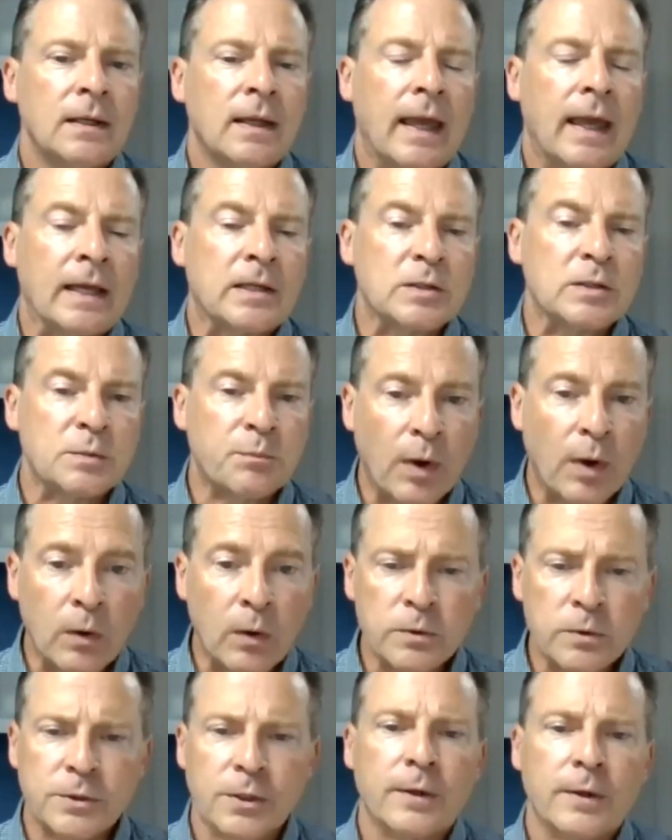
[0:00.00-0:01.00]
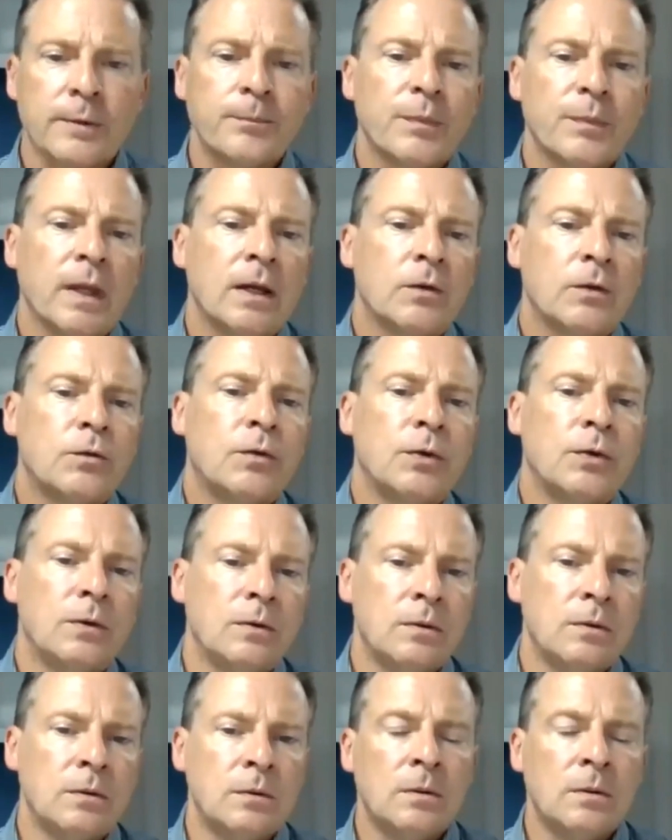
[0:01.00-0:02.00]
exposure
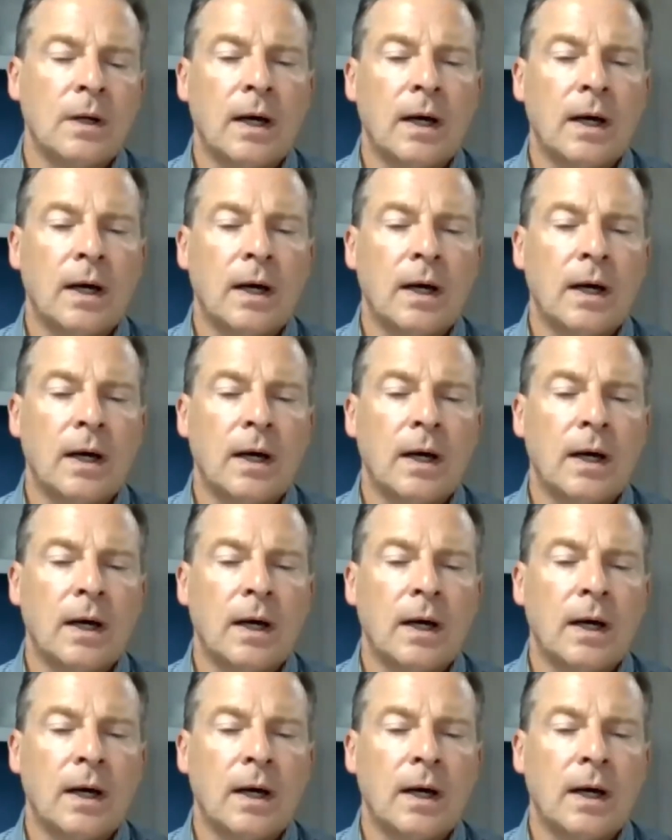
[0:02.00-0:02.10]
to